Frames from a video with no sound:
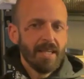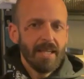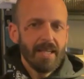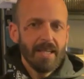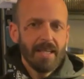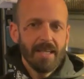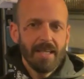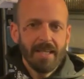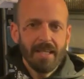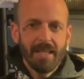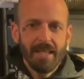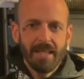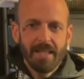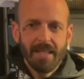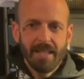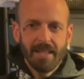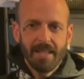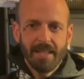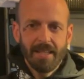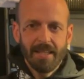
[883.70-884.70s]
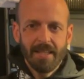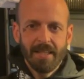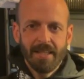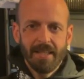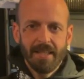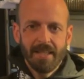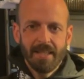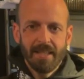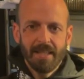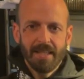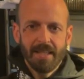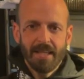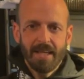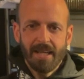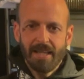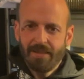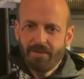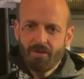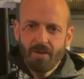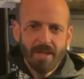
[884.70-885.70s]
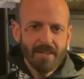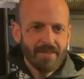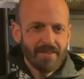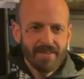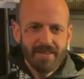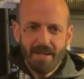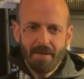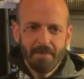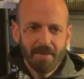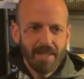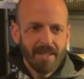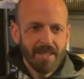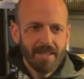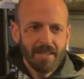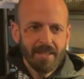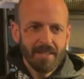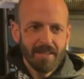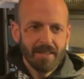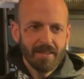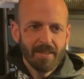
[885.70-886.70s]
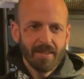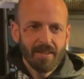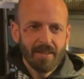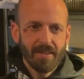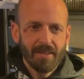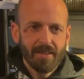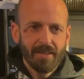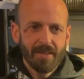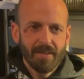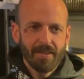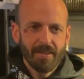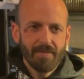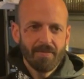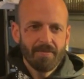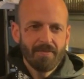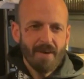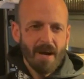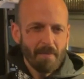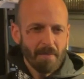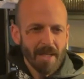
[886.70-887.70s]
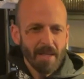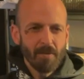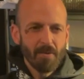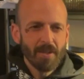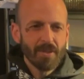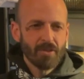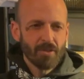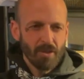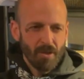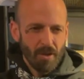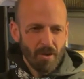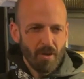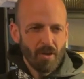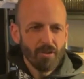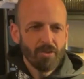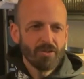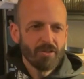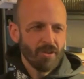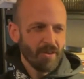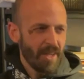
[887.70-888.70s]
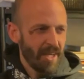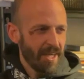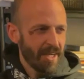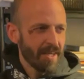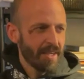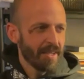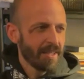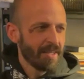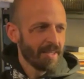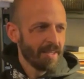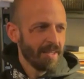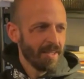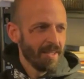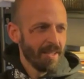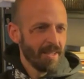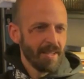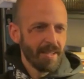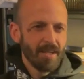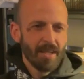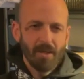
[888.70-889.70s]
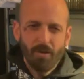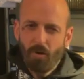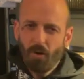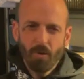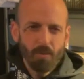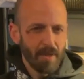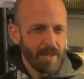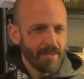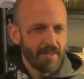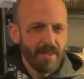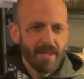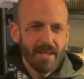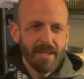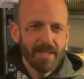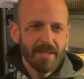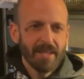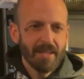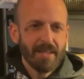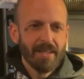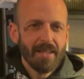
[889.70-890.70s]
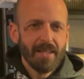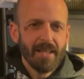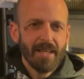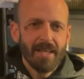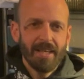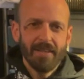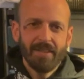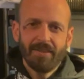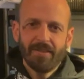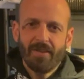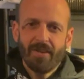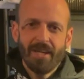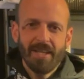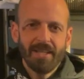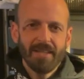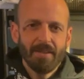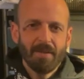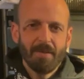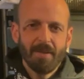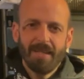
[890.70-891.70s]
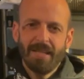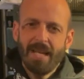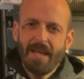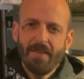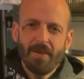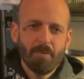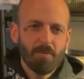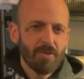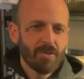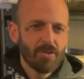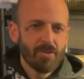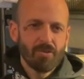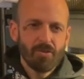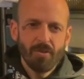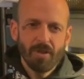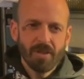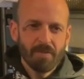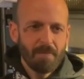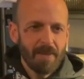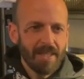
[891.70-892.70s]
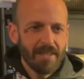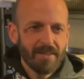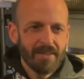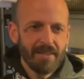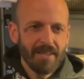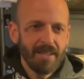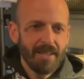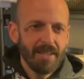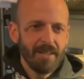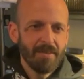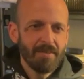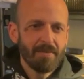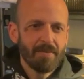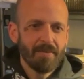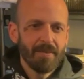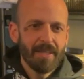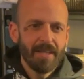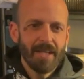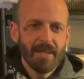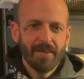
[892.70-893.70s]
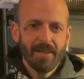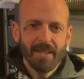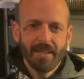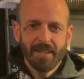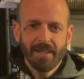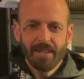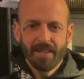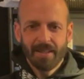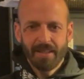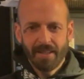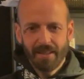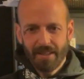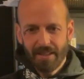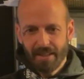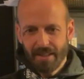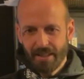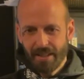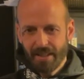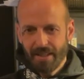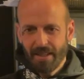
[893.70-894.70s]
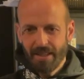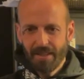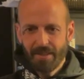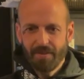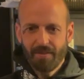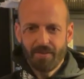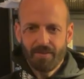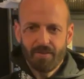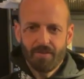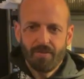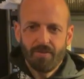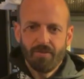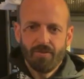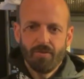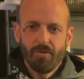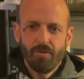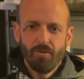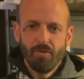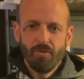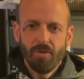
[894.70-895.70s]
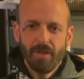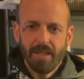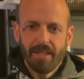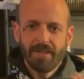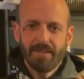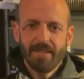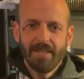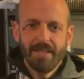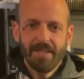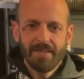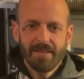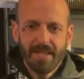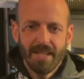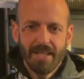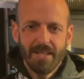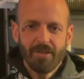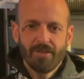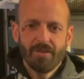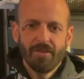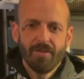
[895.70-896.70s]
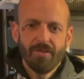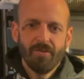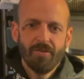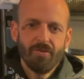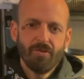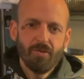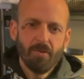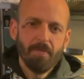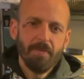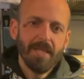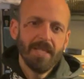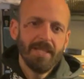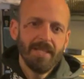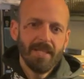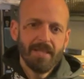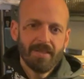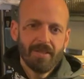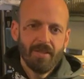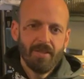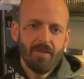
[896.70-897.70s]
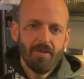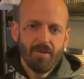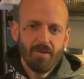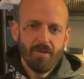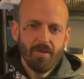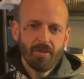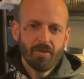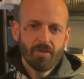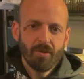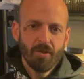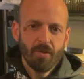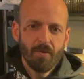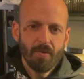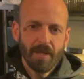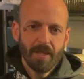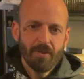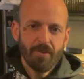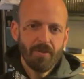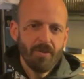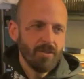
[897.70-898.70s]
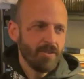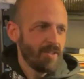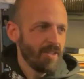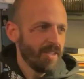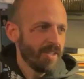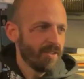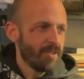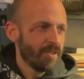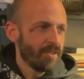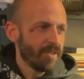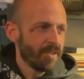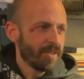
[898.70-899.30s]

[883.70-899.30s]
And I tried several. Fabric was also there, always there. I tried, the leather was too expensive, and I think to do it as an installation to me doesn't look so ecologic or